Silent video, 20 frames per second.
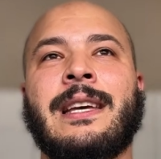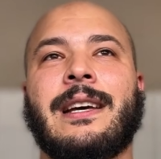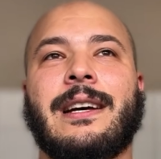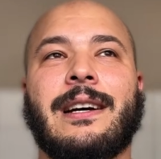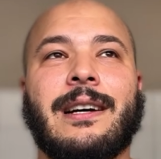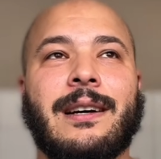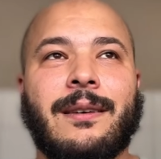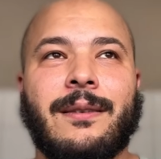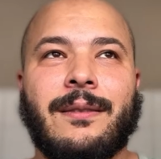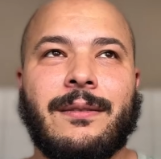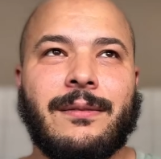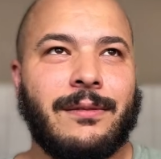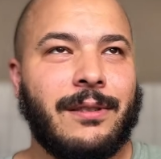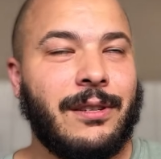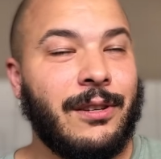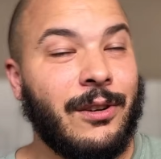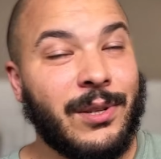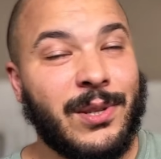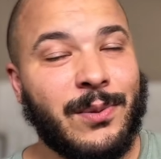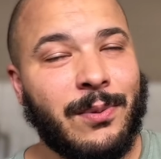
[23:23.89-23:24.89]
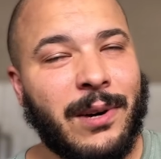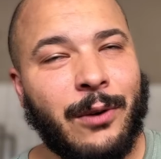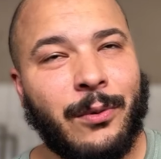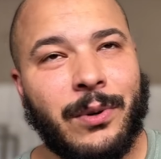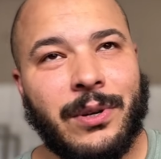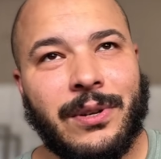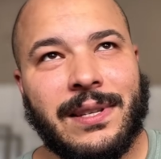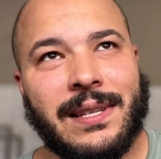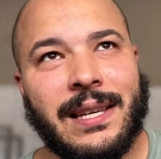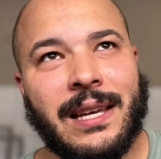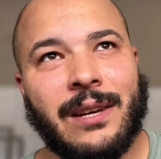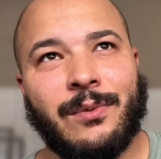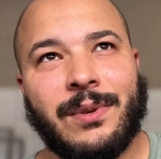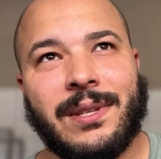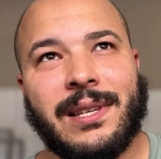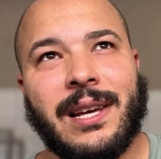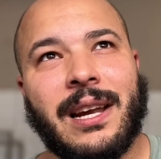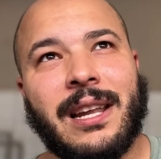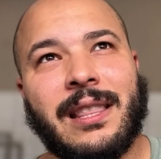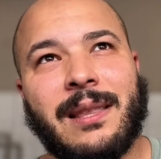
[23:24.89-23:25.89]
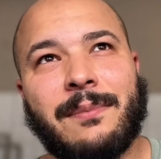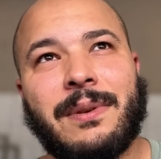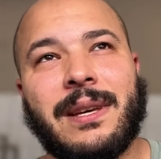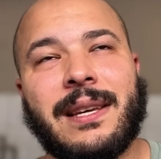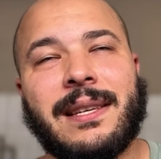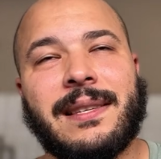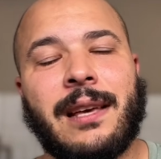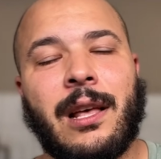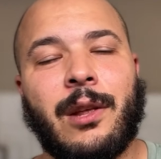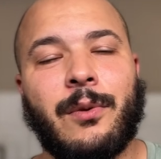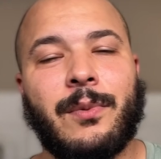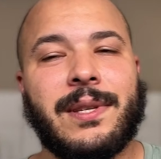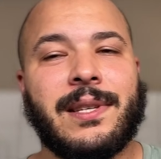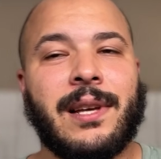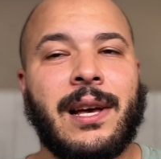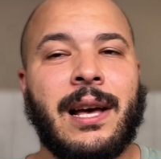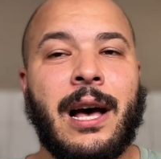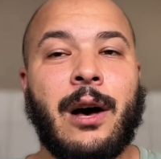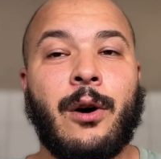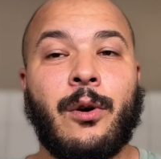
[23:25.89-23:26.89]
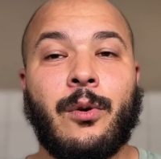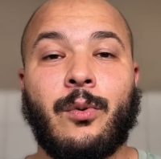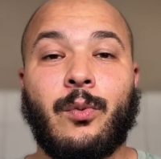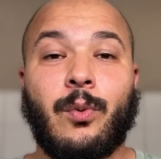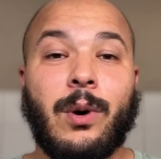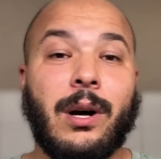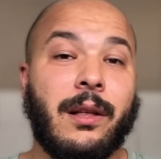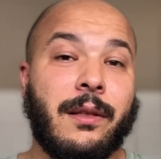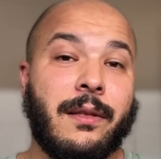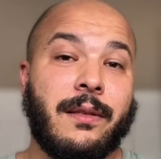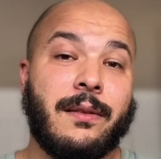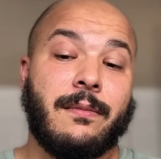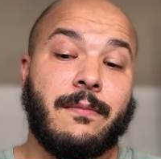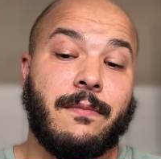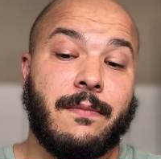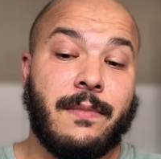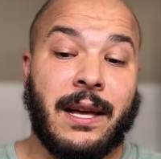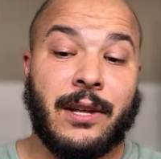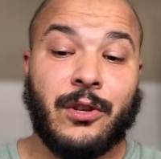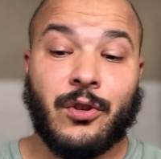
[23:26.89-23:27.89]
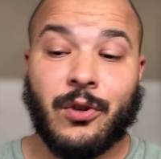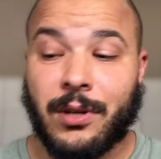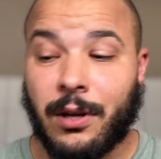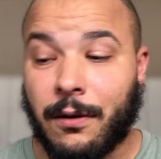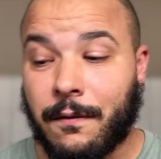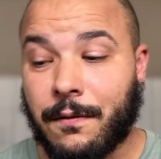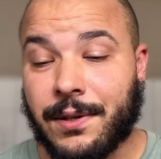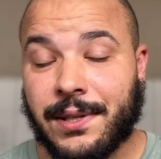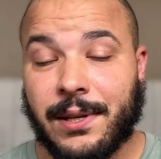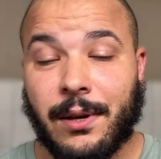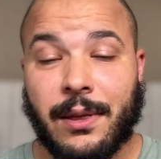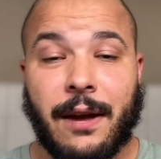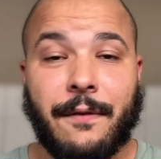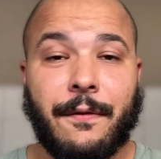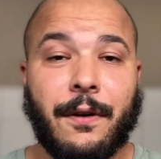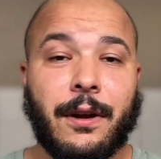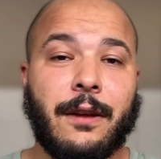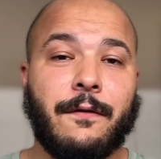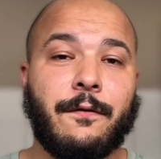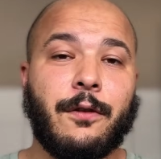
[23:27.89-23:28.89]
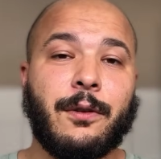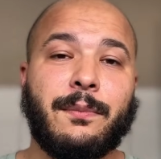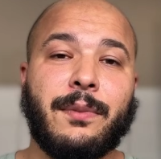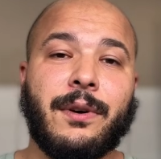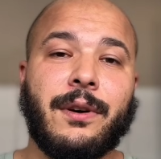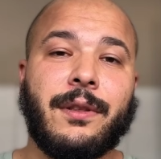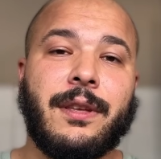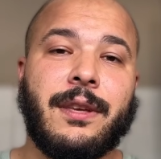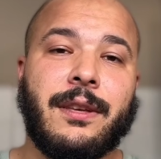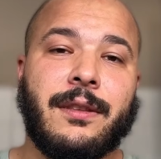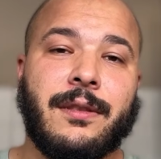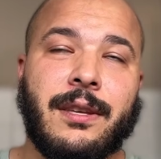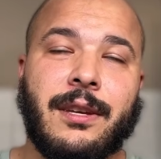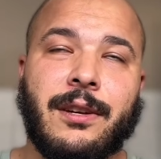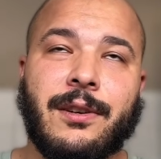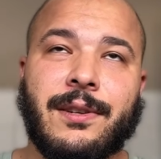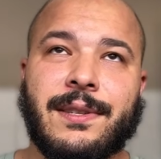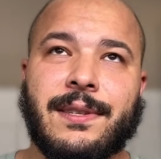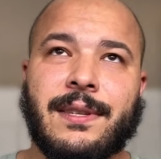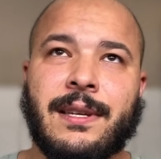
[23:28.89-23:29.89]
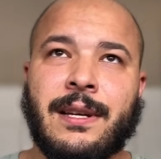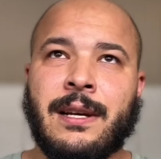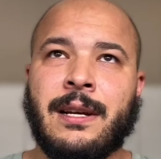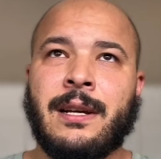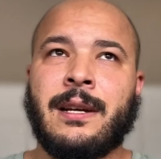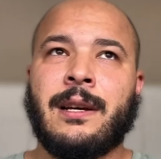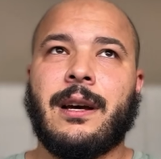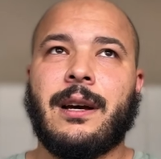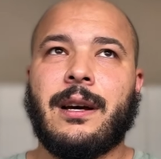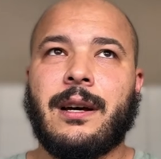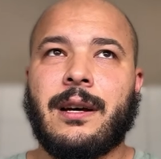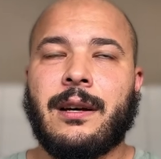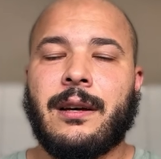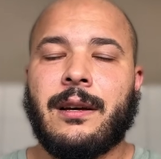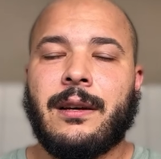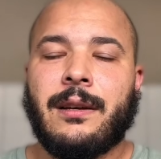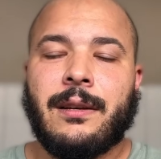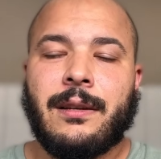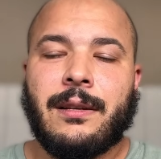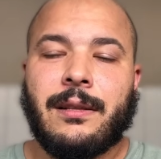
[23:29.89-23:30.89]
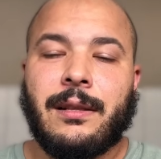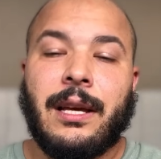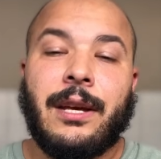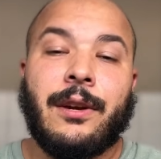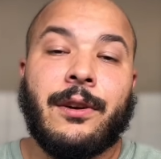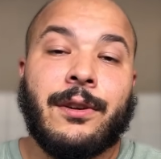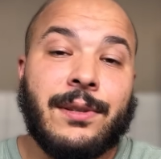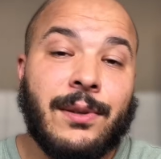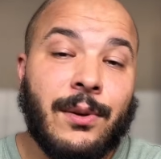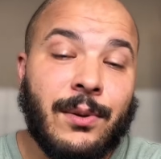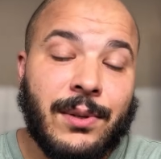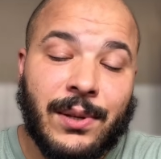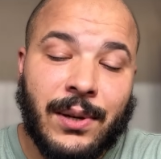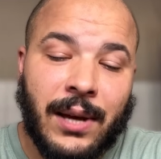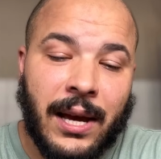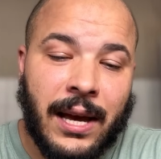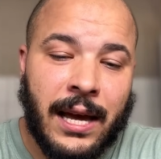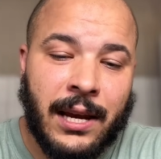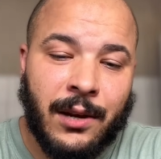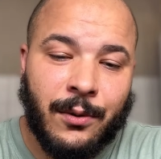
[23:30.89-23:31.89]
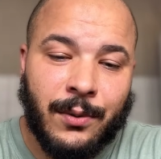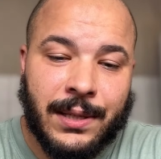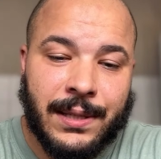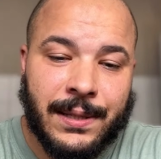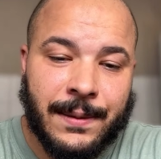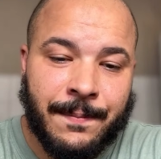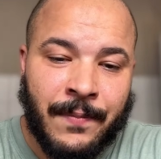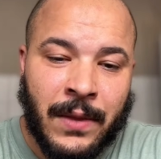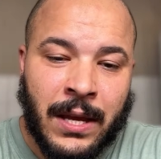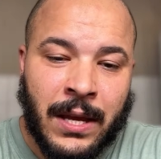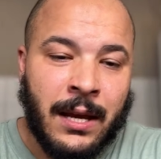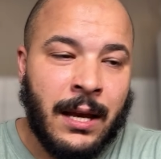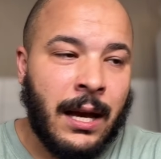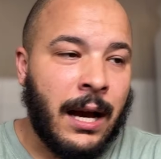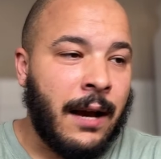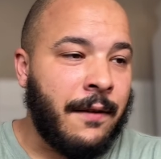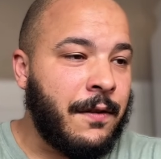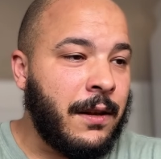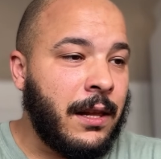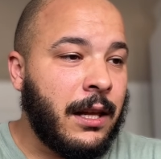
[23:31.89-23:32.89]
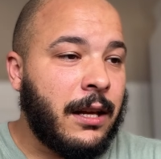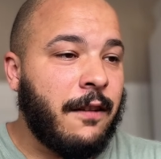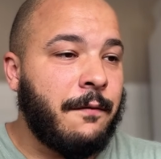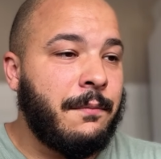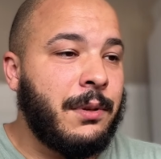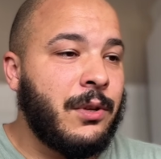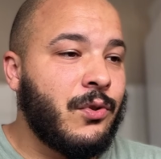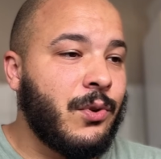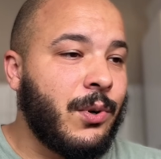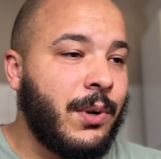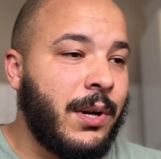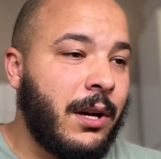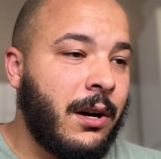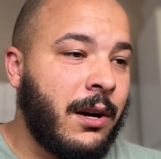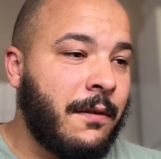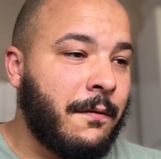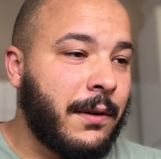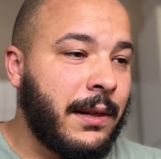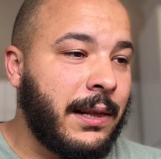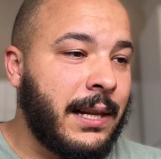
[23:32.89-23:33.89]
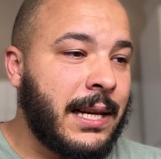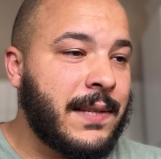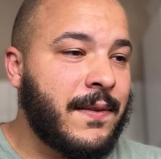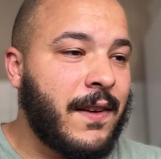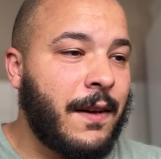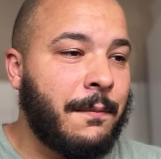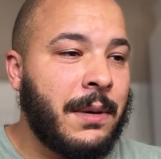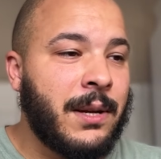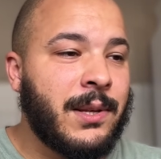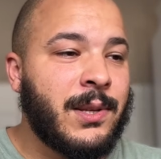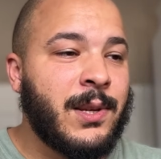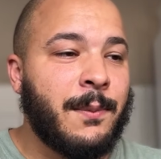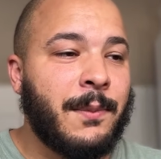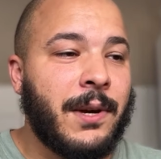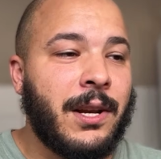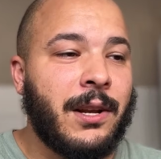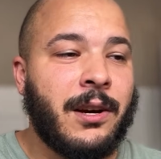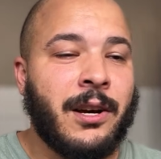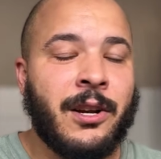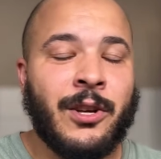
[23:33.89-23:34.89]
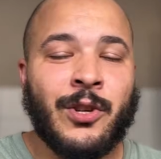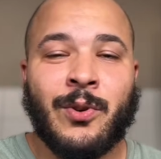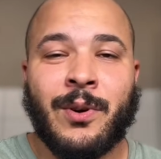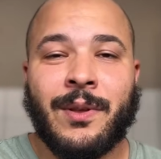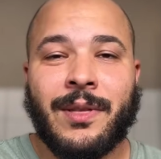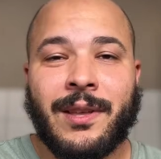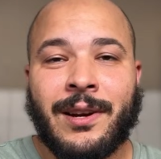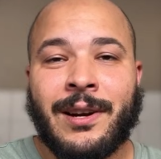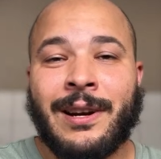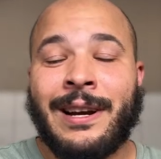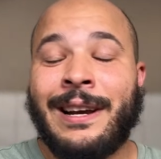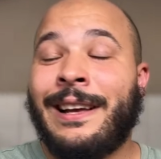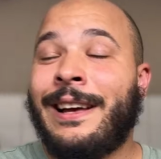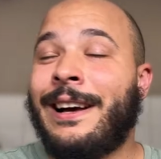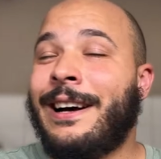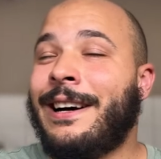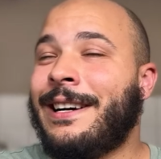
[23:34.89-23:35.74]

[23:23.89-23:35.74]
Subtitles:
It's rare when you see it. We saw it at the PSL, and we saw how well that turned out for South African football the years later. So yeah. Anyways, I feel like I've been droning on for the last 5 minutes, so I'm going to cut it short there.